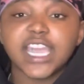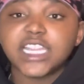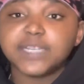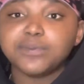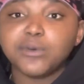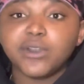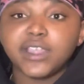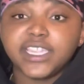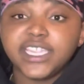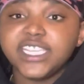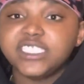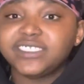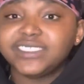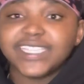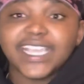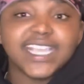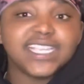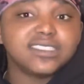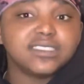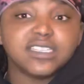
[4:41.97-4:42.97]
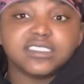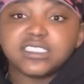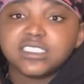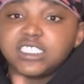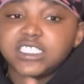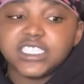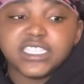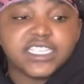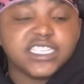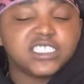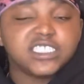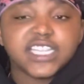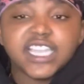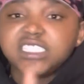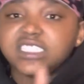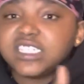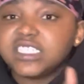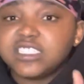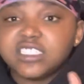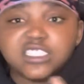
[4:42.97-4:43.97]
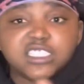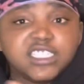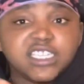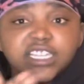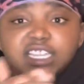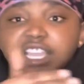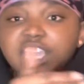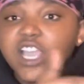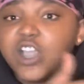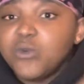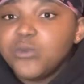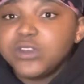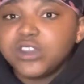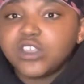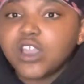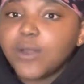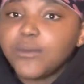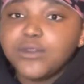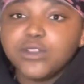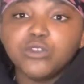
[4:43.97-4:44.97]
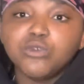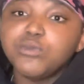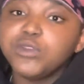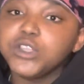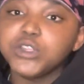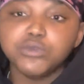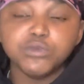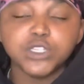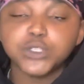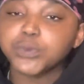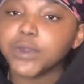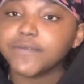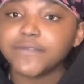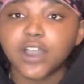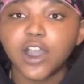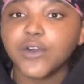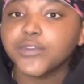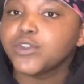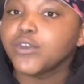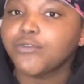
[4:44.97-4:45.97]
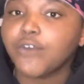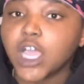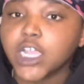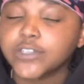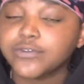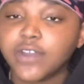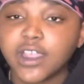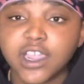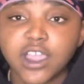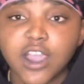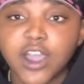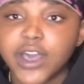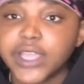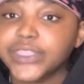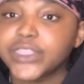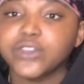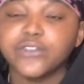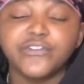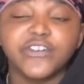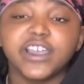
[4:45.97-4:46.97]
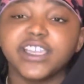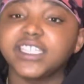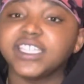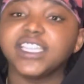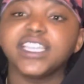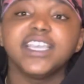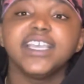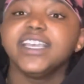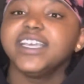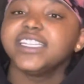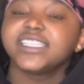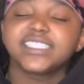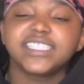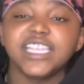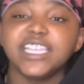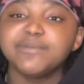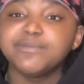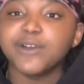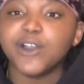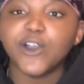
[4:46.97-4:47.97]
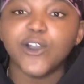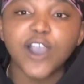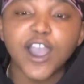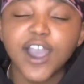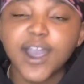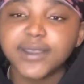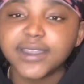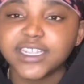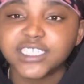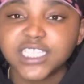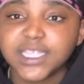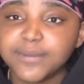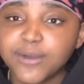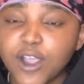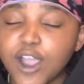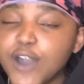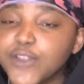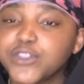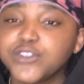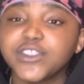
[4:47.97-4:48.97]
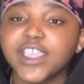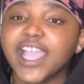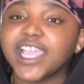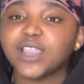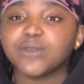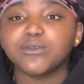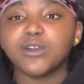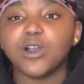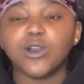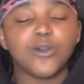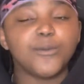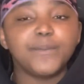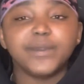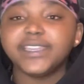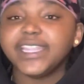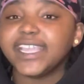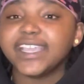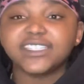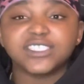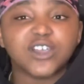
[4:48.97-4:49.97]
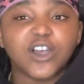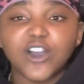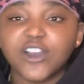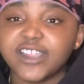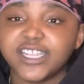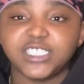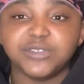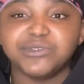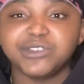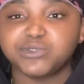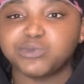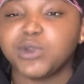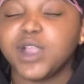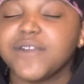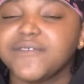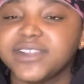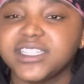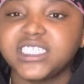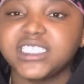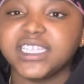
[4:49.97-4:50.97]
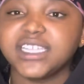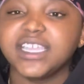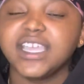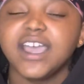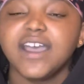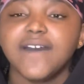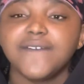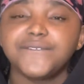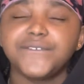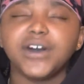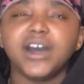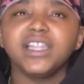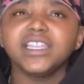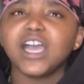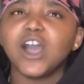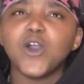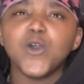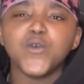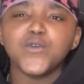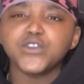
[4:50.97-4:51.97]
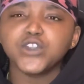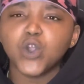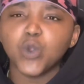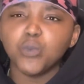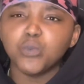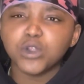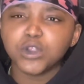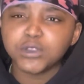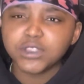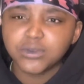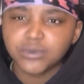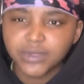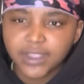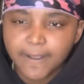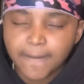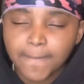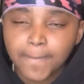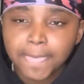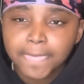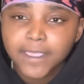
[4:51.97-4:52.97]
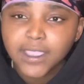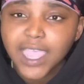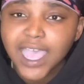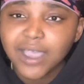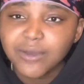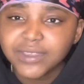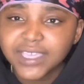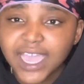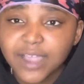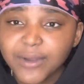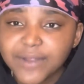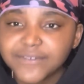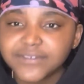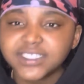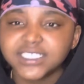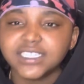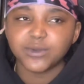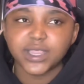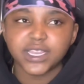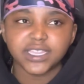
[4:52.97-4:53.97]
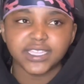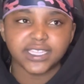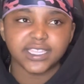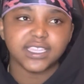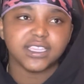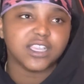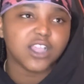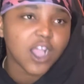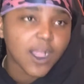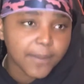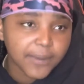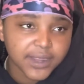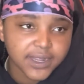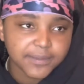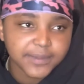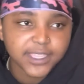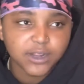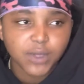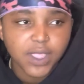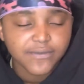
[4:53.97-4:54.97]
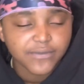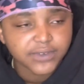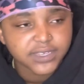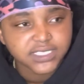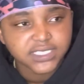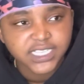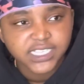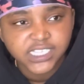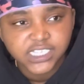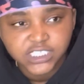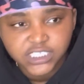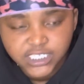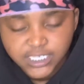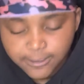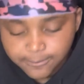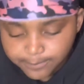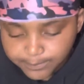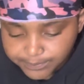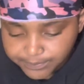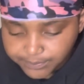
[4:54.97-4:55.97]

At this point, he chasing us and shit. He chasing us and shit with the car. We we, we swerving all through Foxfire, all through fucking ski bowl, all, uh, not ski bowl, all through Jack and Roll, Bonanza, all that shit. We swerving shit. Finally, I don't know where he went, how he got away from this nigga, and Aubrey ended up getting away from this nigga and shit.